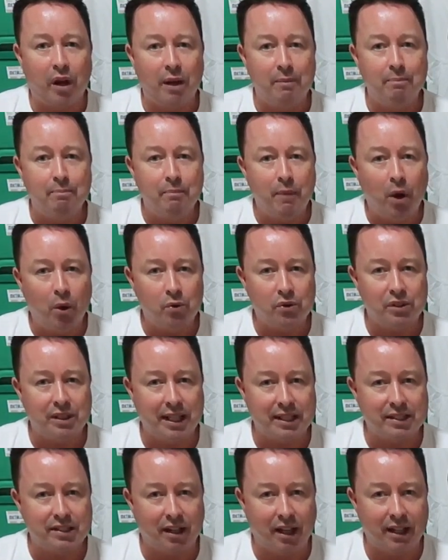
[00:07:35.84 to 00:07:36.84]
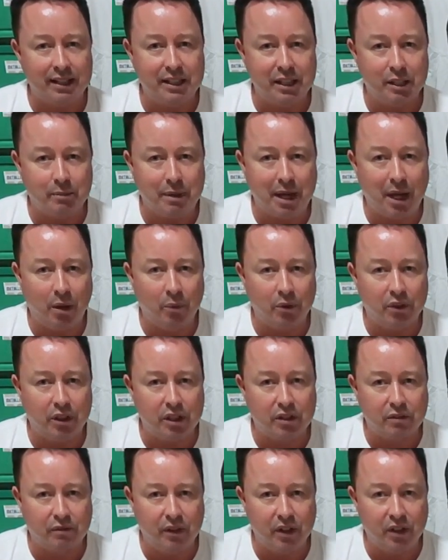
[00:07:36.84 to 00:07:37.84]
And what I'm most excited about
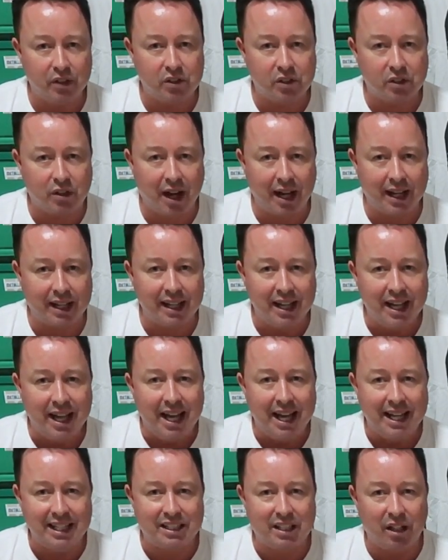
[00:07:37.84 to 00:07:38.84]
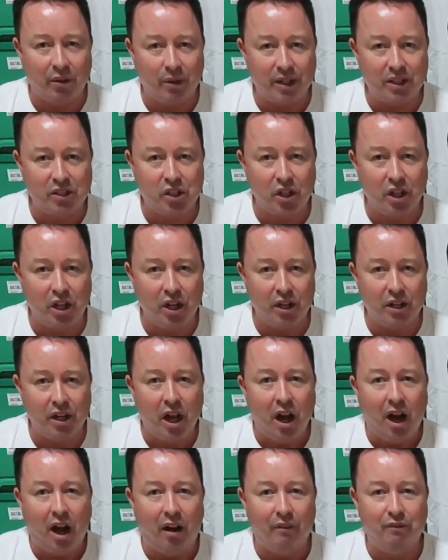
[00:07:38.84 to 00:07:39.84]
with this first track is the
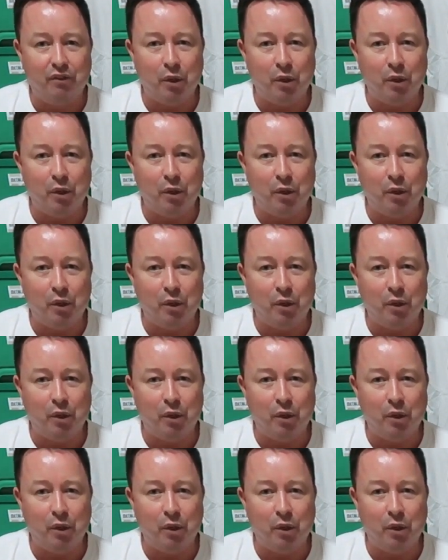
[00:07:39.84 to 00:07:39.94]
return